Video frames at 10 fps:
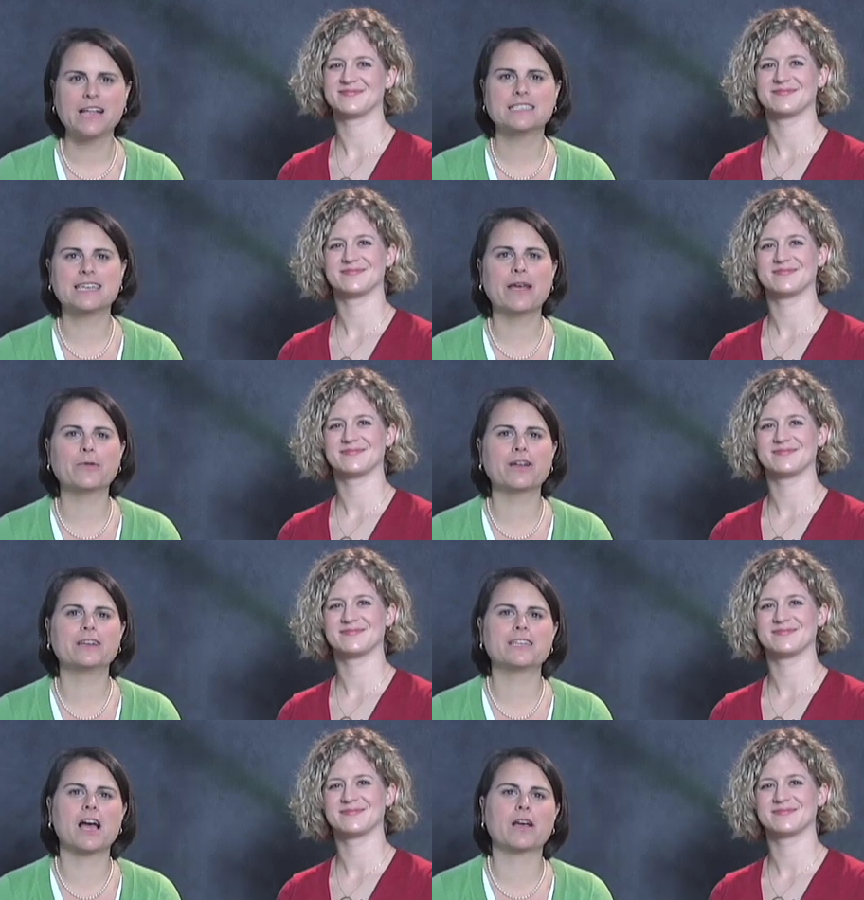Speaker 1: Today we're
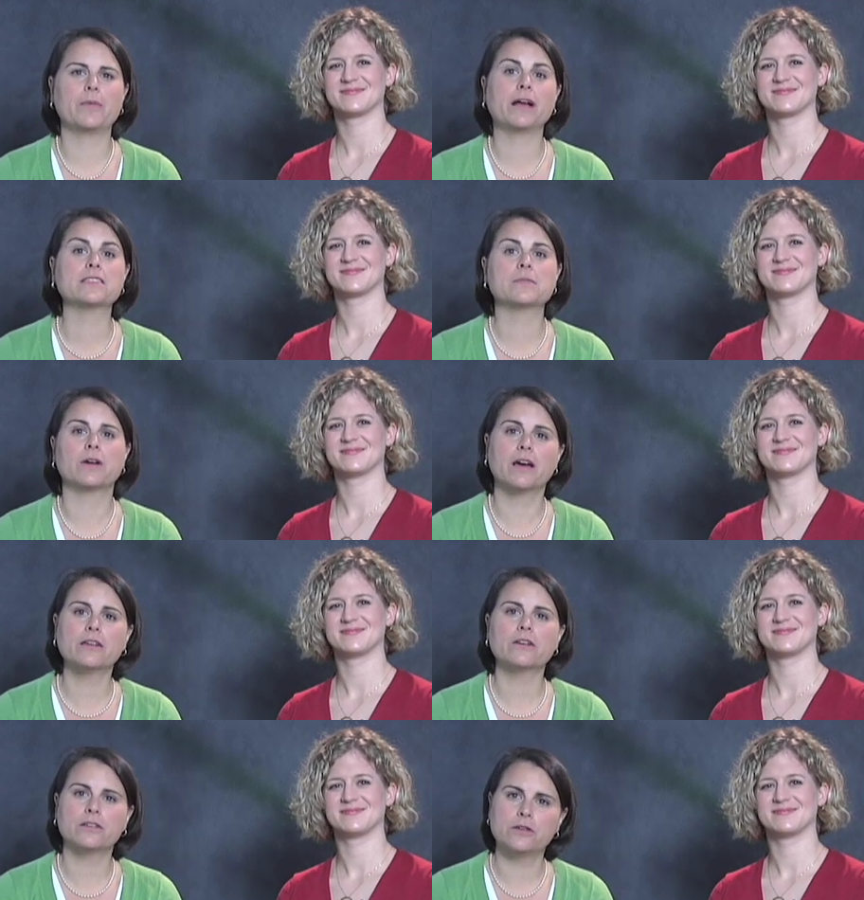going to talk about some
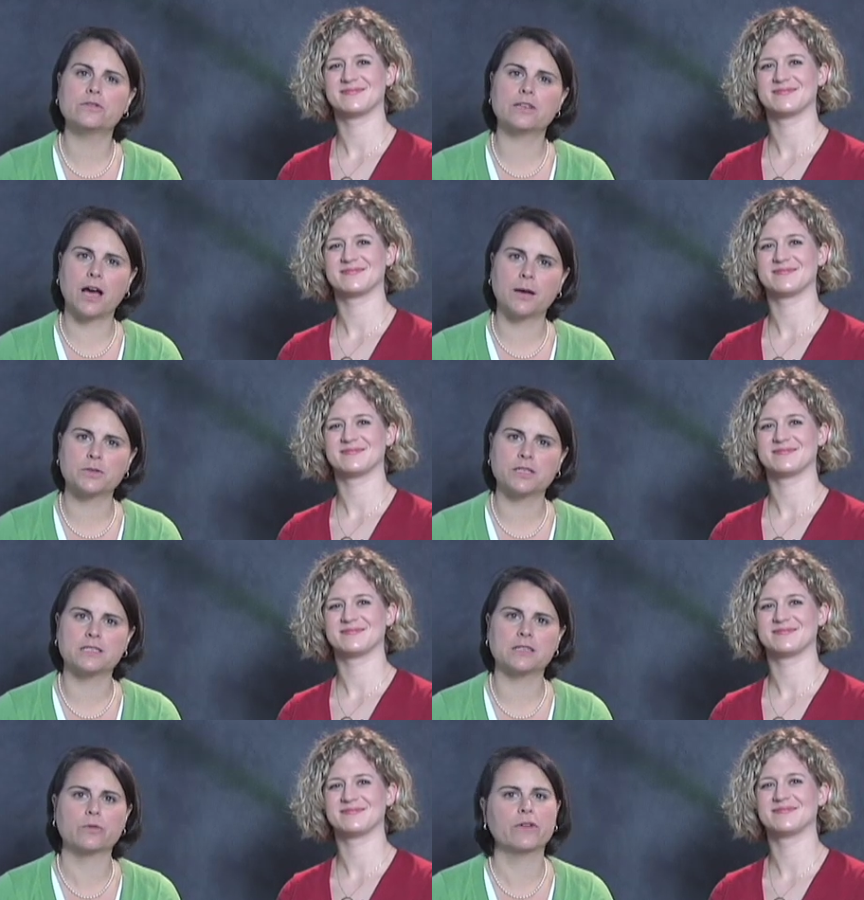underused
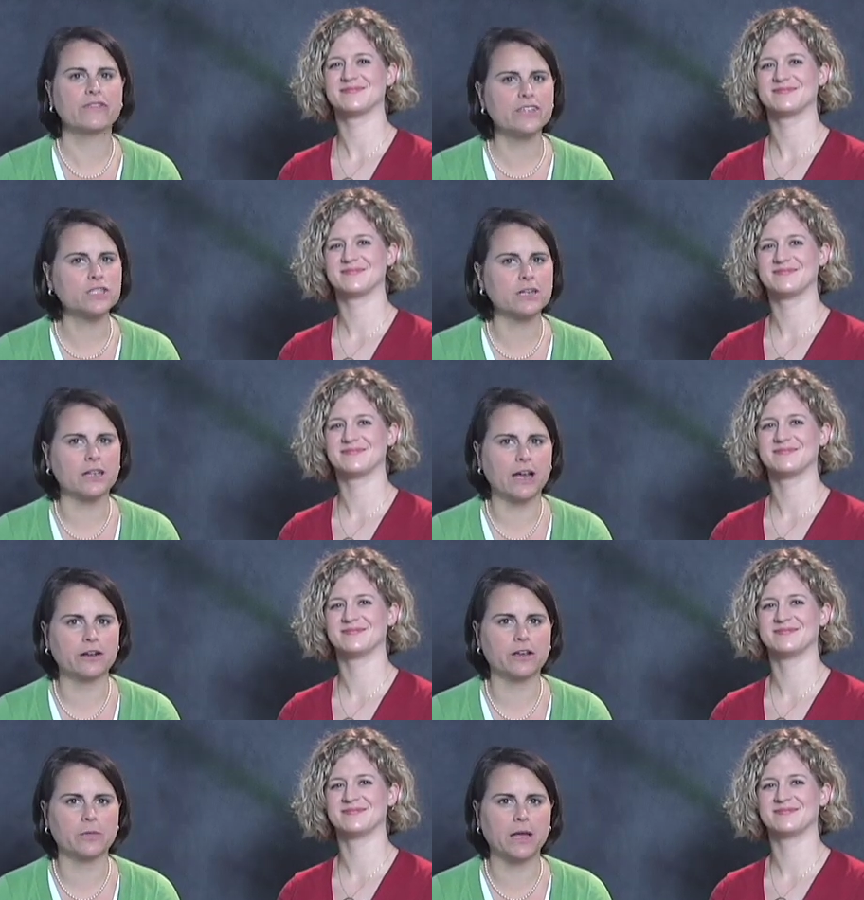options in the Revision
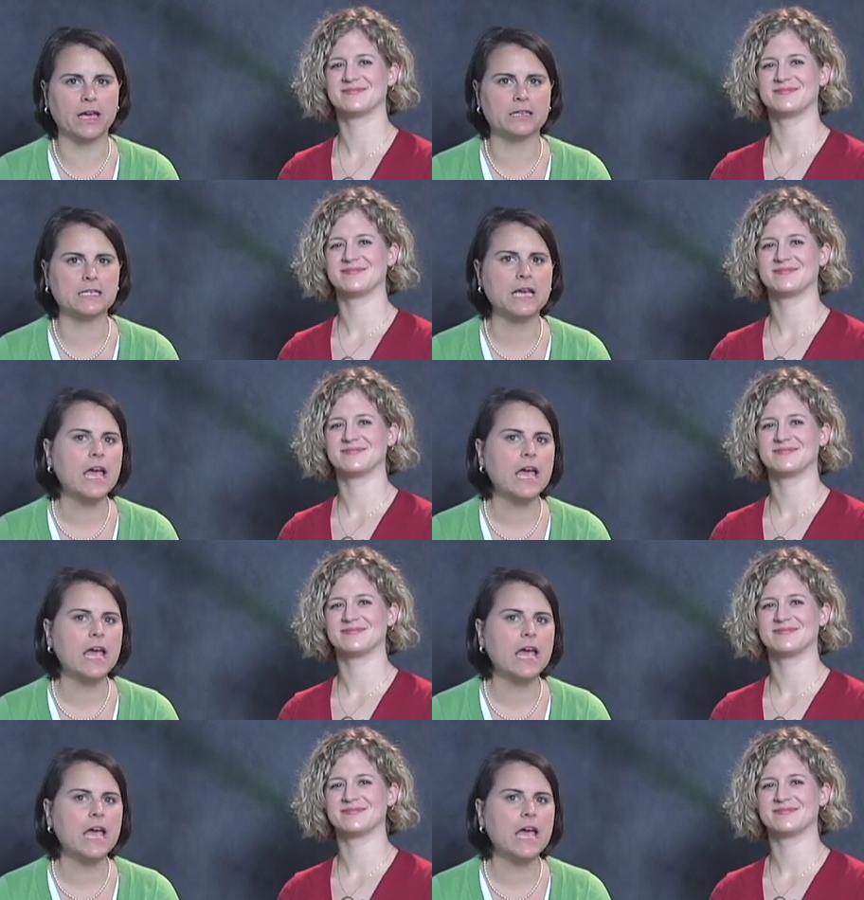Cloud command,